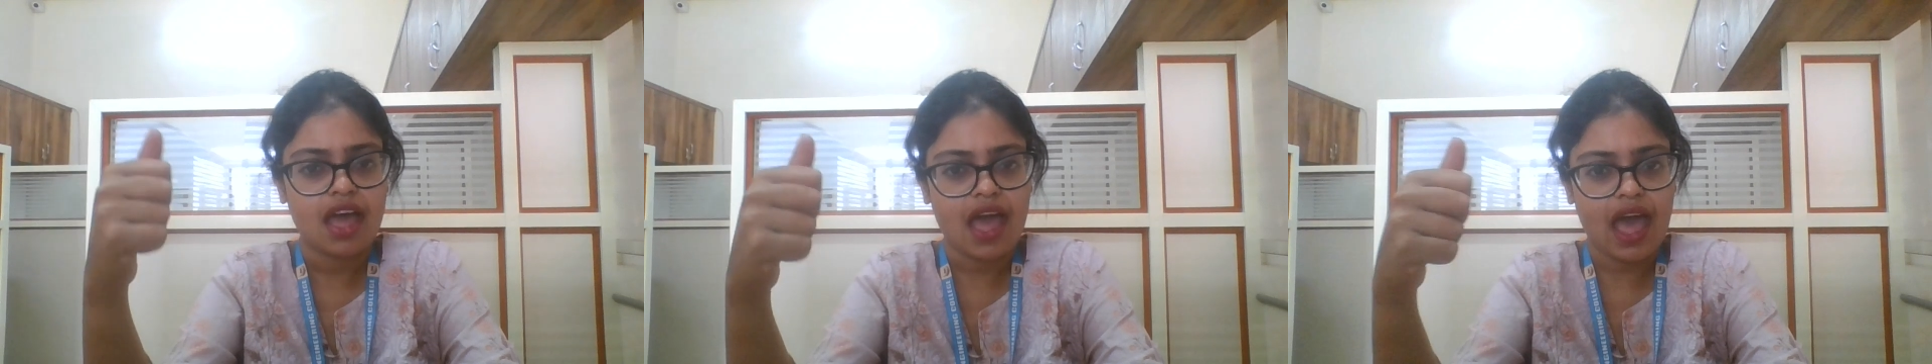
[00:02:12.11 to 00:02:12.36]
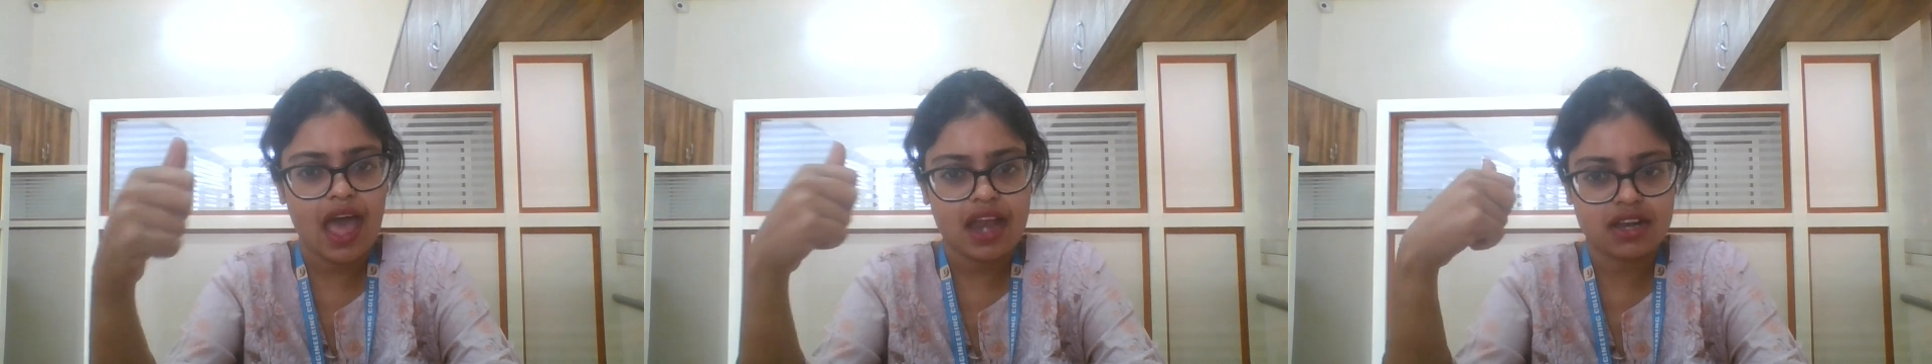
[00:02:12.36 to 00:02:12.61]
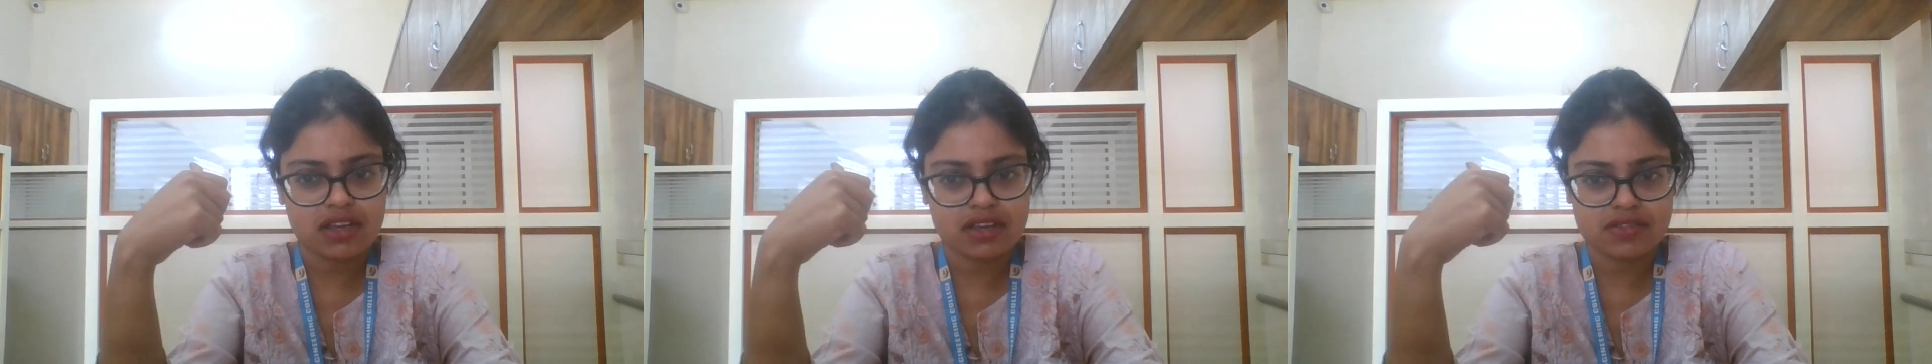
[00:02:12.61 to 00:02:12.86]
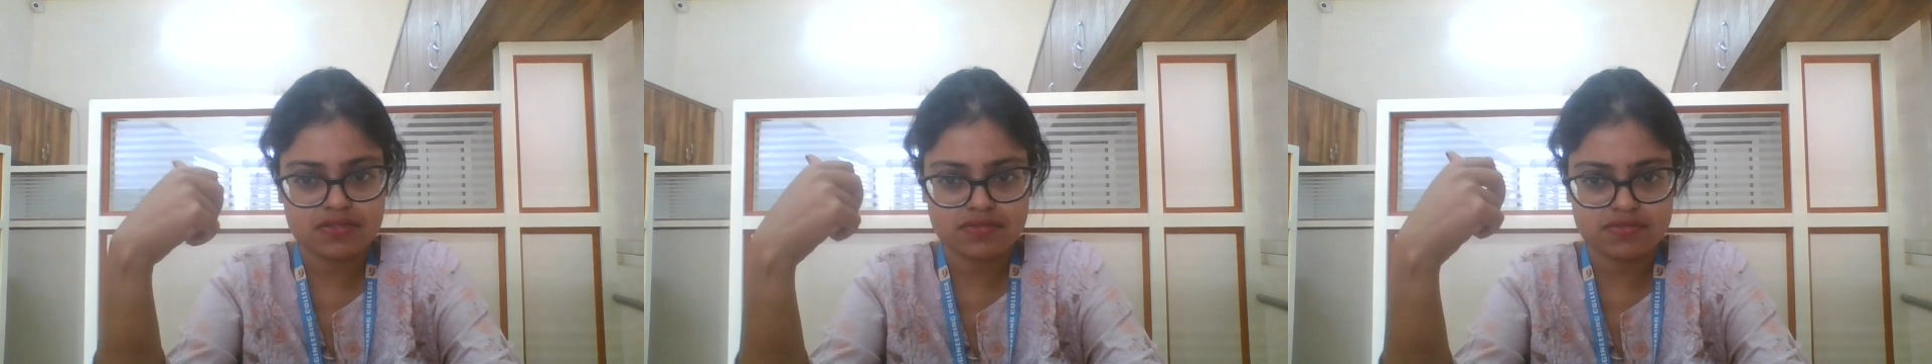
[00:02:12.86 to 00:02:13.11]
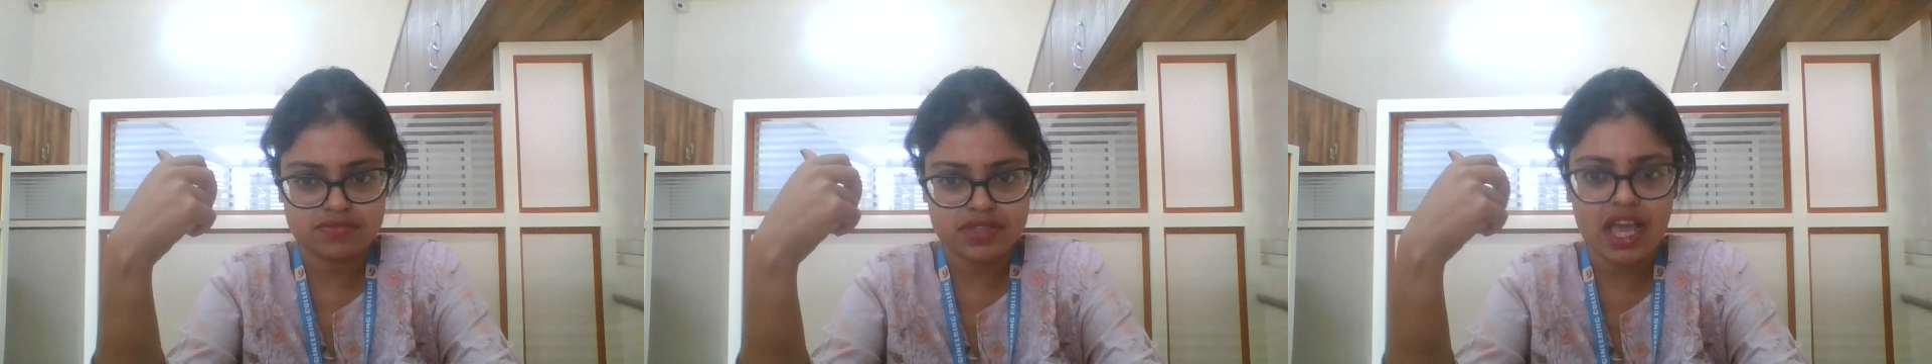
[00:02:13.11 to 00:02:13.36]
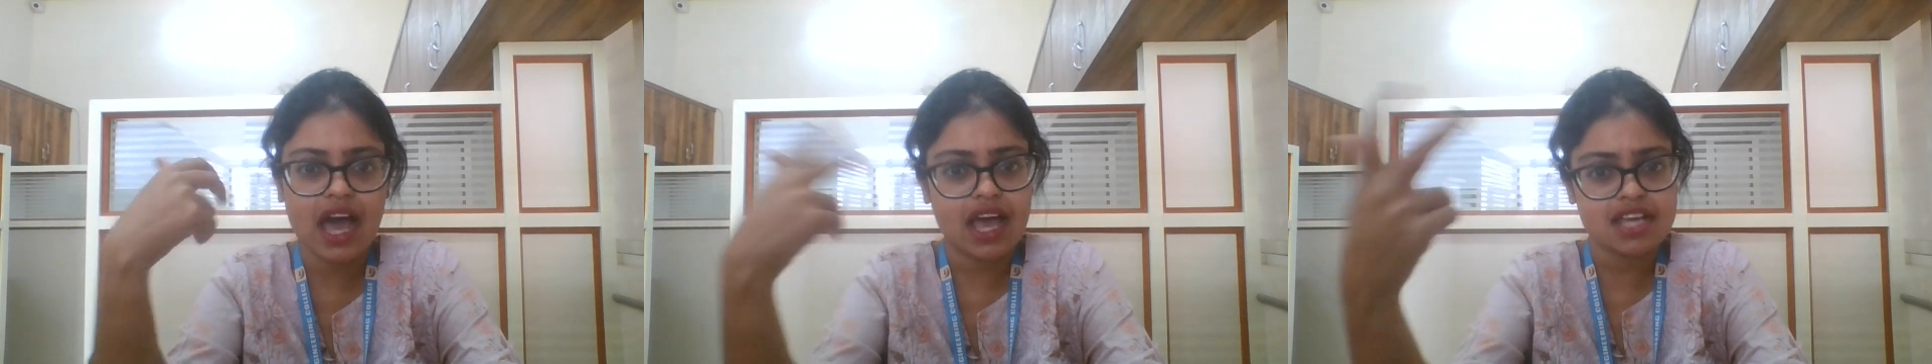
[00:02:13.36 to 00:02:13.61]
And the
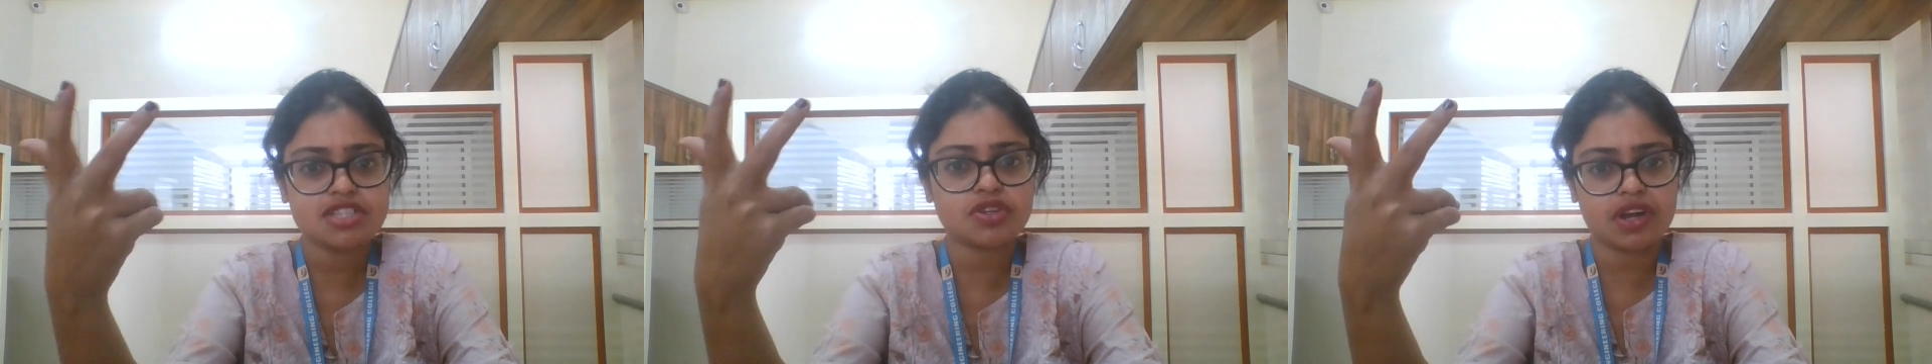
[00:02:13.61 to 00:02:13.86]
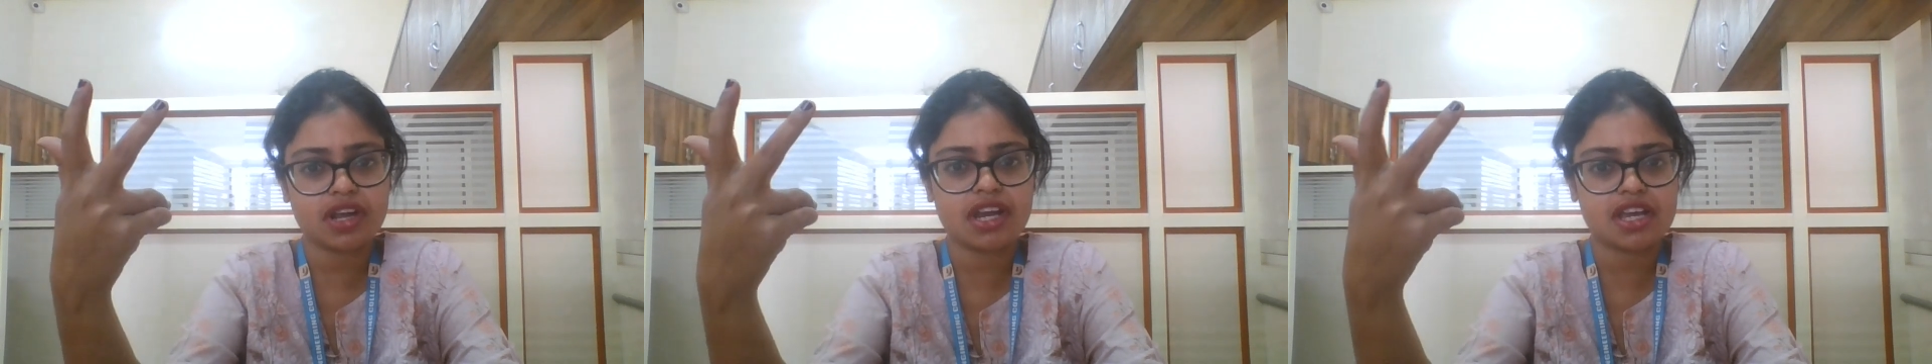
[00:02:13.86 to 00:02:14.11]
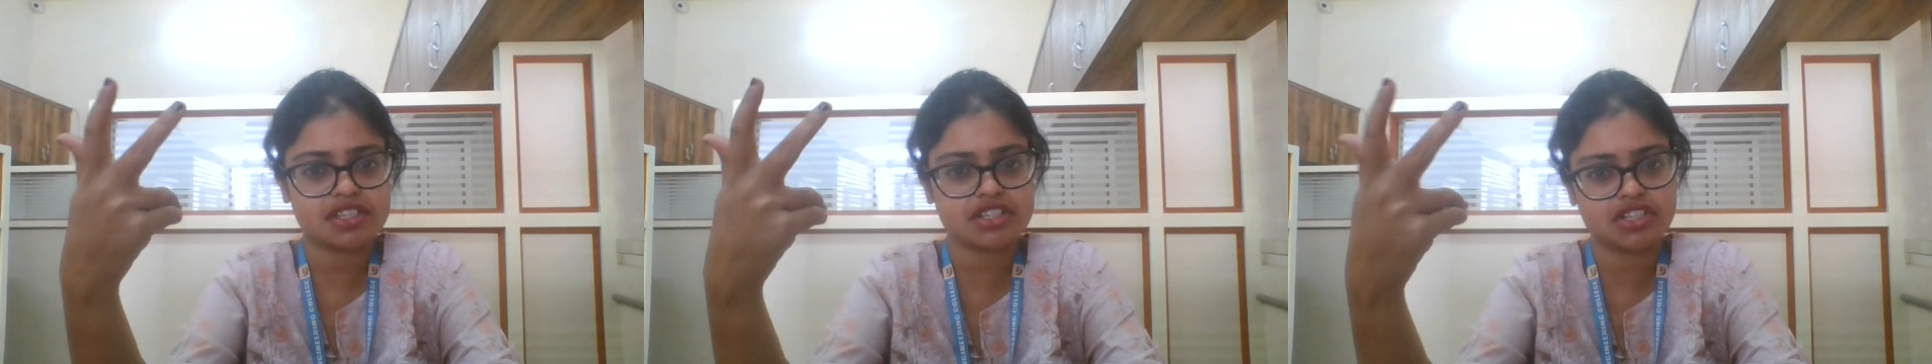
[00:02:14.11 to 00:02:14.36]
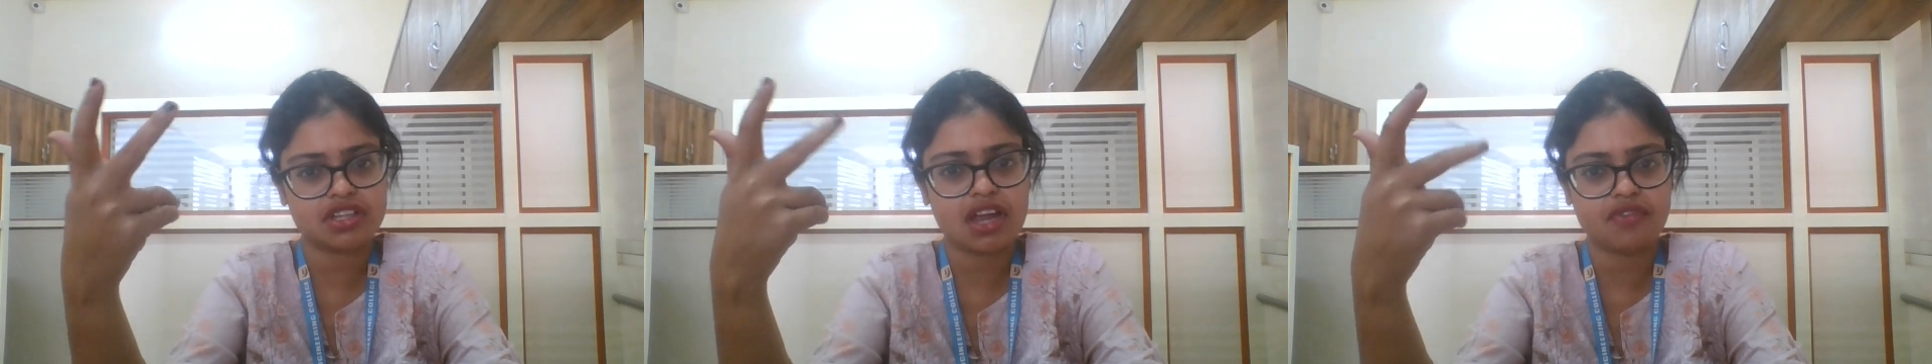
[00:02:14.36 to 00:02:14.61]
highest organization that